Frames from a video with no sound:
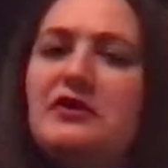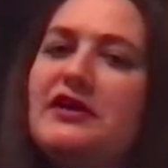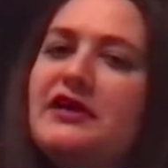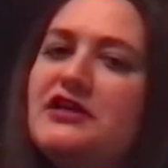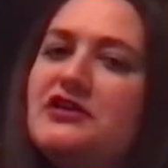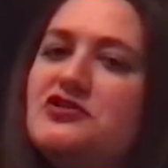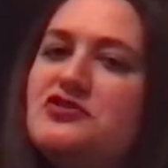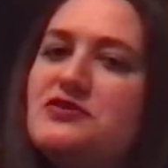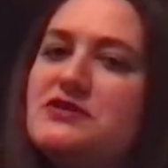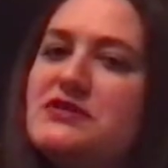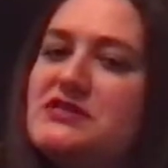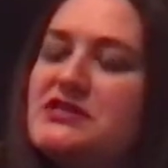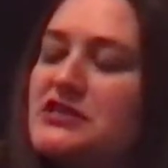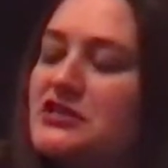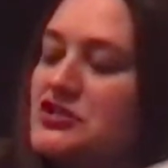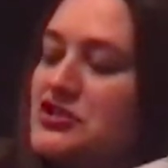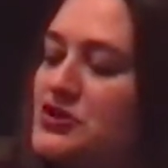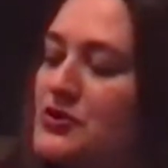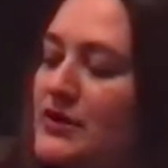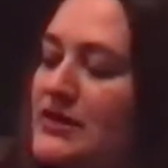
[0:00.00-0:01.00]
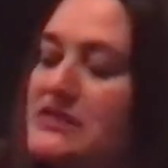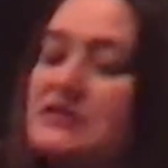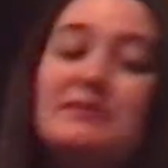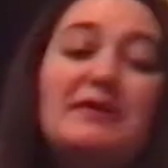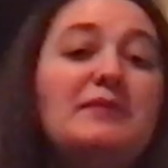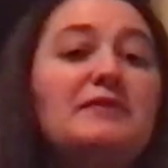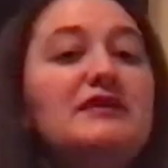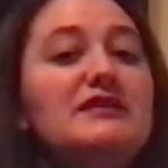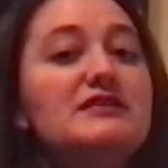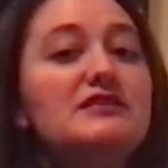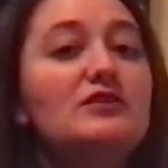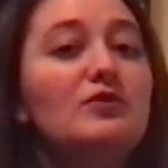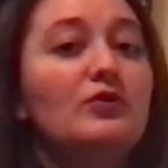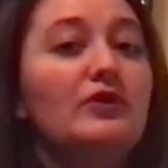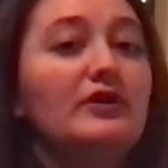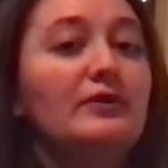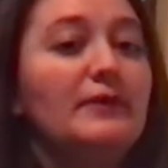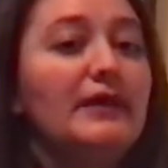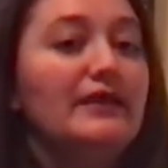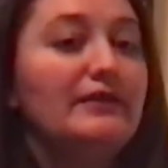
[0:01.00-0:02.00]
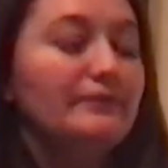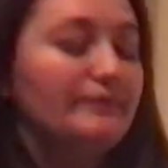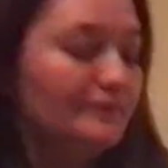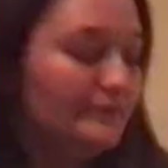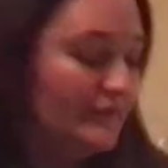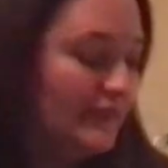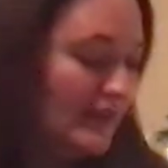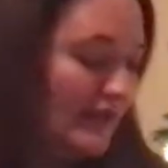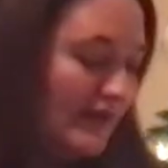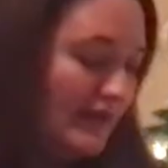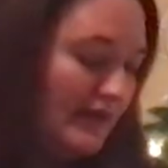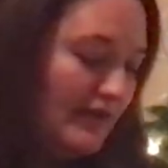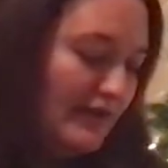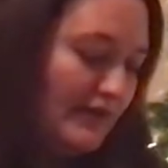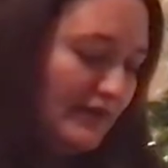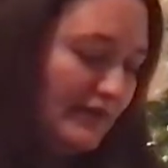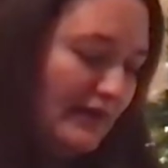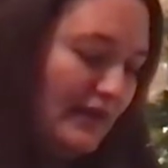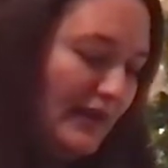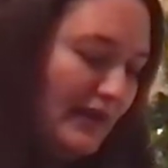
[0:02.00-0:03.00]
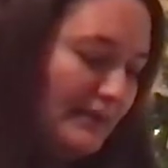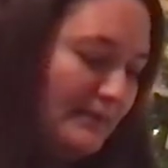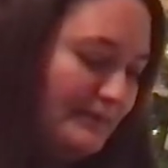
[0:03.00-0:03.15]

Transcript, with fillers: Interesting choice. Maybe it's an ornament. Okay.